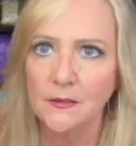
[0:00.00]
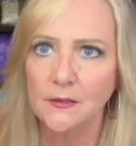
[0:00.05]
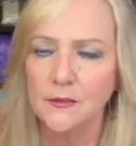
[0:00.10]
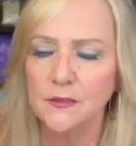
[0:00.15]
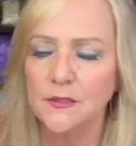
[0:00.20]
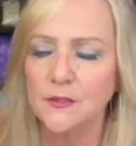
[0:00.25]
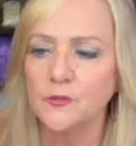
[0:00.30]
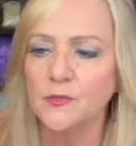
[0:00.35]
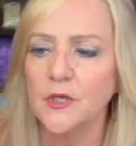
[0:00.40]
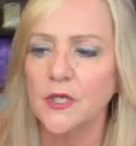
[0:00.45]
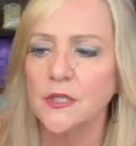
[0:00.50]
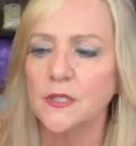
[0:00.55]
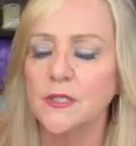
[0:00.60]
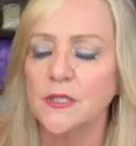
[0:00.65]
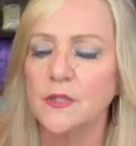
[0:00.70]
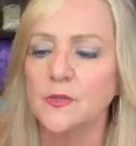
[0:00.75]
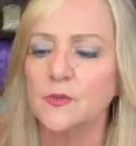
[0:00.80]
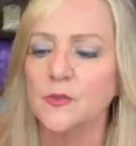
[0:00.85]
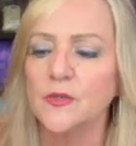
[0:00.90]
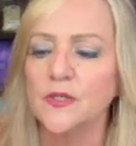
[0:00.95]
the red
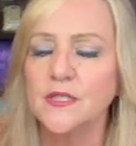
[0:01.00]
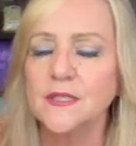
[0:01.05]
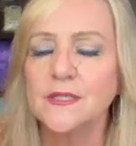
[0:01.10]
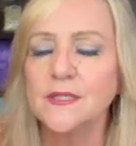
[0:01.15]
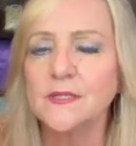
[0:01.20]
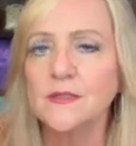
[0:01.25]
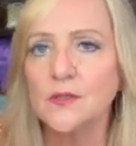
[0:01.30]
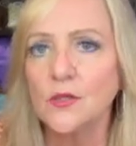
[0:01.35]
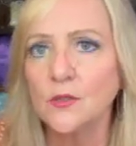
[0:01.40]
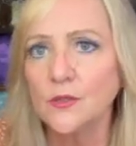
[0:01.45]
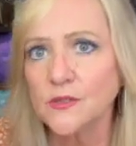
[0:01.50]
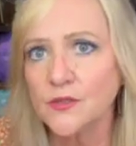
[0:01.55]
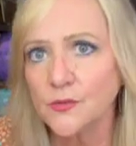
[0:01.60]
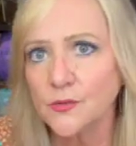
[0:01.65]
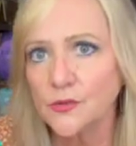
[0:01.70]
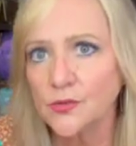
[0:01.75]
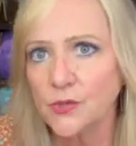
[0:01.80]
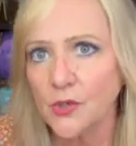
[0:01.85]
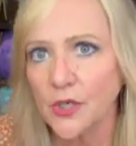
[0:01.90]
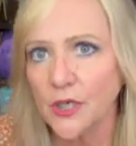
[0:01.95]
needle. This is also
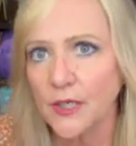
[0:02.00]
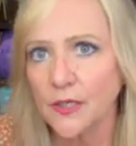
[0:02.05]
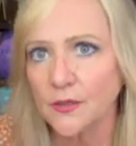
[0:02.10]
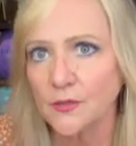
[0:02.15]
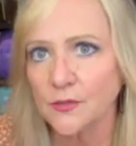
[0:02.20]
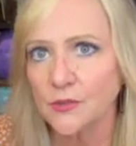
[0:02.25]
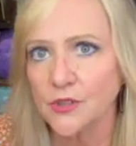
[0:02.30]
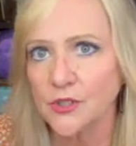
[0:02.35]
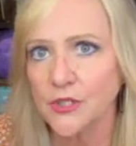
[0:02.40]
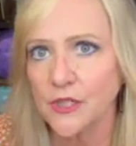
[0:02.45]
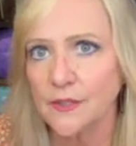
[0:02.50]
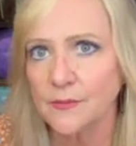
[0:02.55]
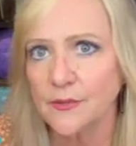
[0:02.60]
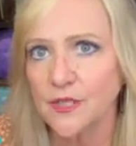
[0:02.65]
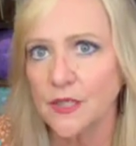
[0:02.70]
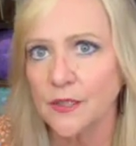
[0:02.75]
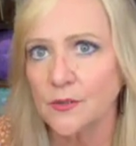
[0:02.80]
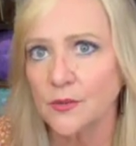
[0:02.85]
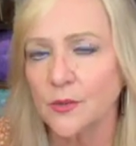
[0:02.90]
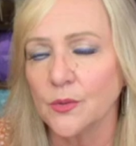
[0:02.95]
a triangle shaped
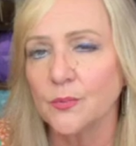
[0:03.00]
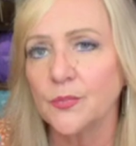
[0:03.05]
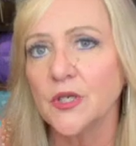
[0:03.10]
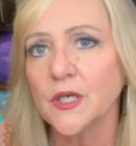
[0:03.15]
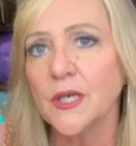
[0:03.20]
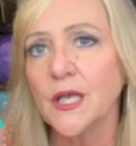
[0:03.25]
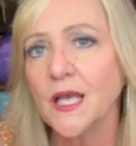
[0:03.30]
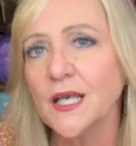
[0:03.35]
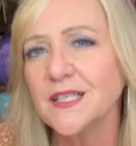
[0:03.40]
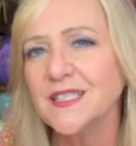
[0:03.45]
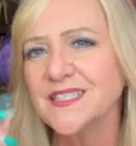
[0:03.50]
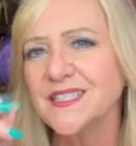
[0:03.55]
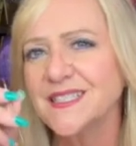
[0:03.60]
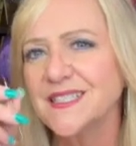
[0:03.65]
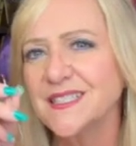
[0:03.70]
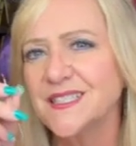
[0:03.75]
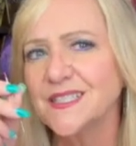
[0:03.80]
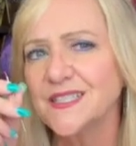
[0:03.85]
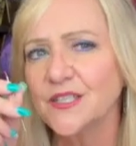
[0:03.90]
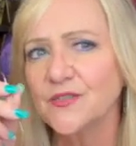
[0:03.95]
needle, but it has
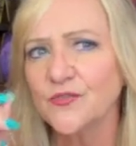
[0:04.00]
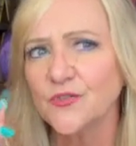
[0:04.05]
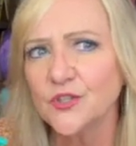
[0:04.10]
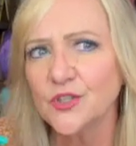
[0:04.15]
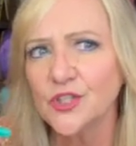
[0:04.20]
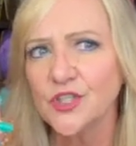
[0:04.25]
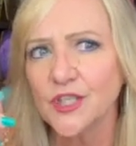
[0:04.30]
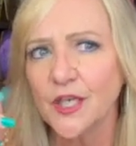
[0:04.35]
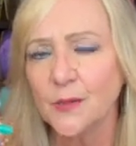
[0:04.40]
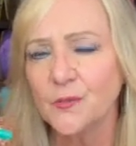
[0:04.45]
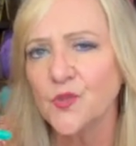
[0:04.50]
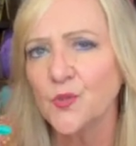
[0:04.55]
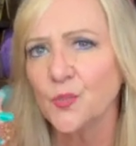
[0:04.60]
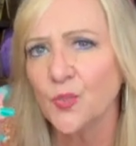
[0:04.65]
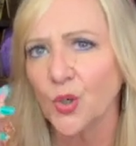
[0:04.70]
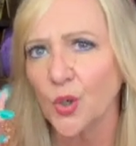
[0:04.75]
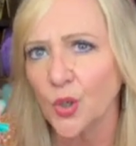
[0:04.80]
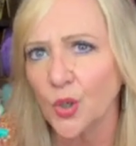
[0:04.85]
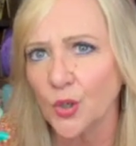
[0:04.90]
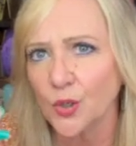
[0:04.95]
different shaped
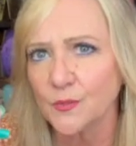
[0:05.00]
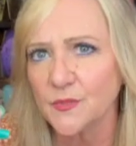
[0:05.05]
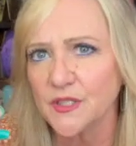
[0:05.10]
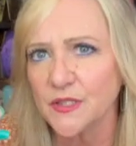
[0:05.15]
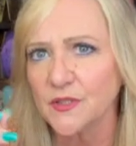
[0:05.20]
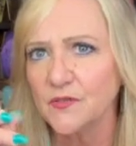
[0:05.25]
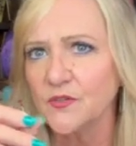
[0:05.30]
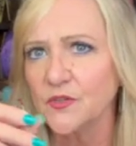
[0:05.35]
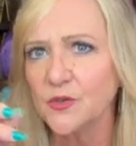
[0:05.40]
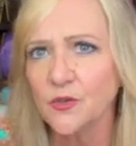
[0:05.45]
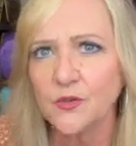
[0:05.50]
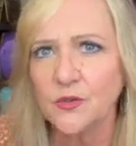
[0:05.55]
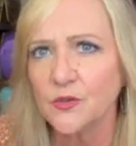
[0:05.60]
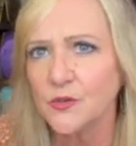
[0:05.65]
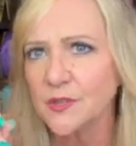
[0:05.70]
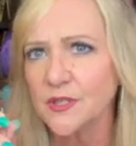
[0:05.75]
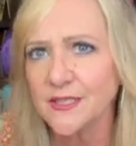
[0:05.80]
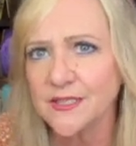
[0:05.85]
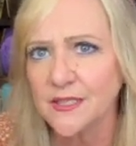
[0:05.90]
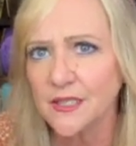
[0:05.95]
barbs. Even though they're
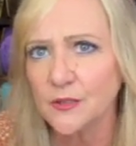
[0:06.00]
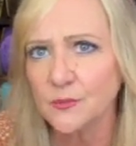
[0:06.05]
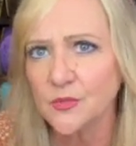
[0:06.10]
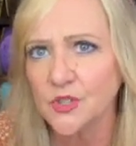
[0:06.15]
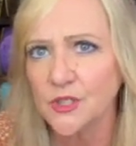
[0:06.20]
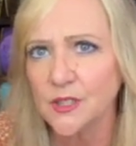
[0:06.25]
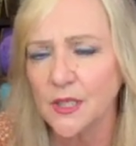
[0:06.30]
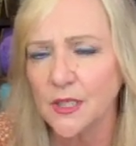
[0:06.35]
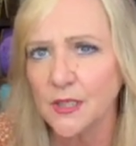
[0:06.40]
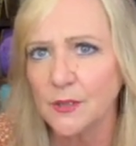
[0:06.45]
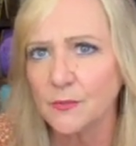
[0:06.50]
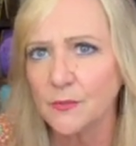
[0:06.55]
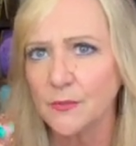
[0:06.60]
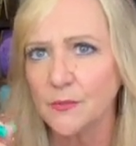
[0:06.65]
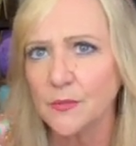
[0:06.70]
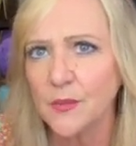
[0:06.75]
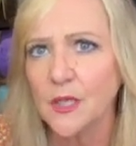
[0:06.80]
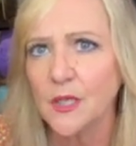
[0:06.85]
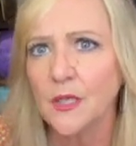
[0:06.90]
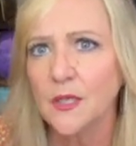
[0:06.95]
the same shape,
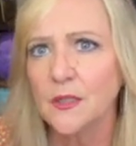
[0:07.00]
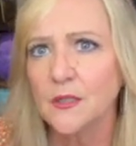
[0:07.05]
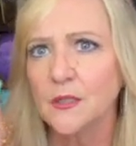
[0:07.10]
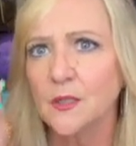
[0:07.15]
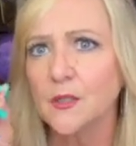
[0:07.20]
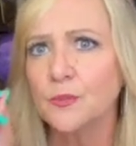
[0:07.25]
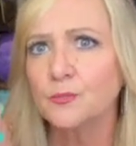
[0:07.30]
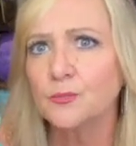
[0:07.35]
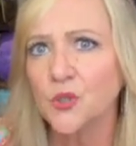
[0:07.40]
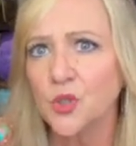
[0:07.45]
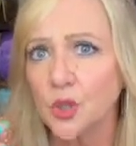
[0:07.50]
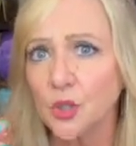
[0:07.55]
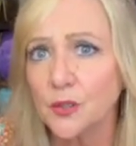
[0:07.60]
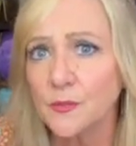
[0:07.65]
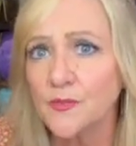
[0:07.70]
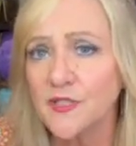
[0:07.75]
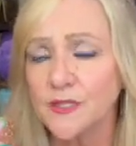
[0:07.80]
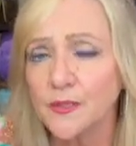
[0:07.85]
the barbs